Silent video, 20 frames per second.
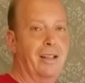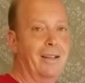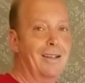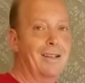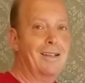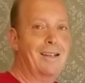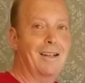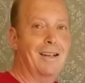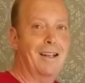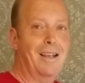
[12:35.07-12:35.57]

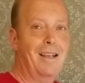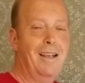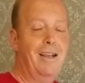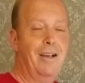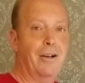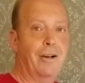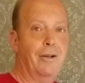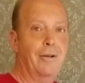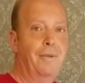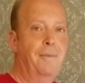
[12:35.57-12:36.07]
that's in
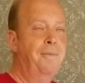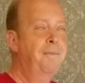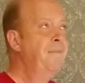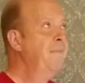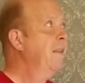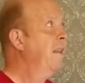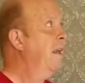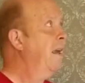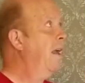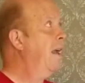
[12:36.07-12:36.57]
here,
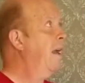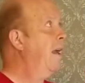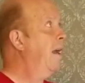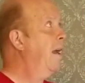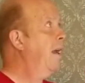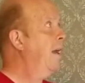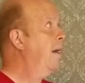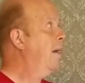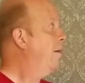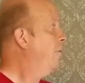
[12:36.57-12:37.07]

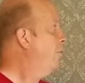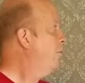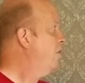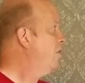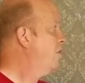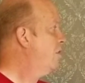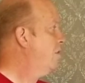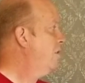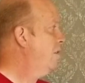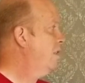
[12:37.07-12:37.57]

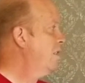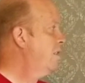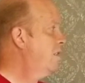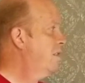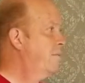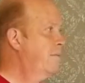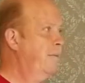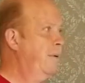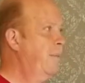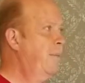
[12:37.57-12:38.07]
which
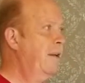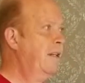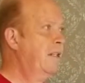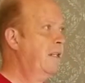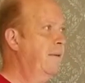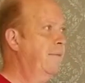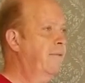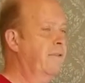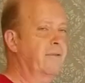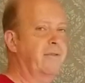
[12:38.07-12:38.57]
this we picked
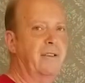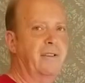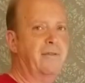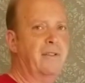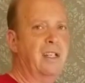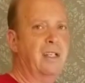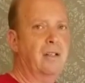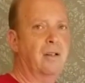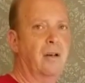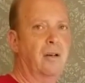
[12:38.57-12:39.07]
up for
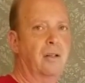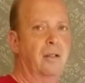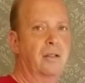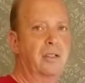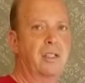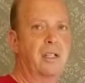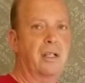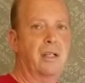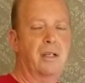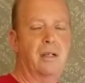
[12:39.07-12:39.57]

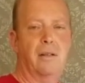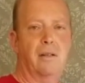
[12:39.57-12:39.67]
$15 at a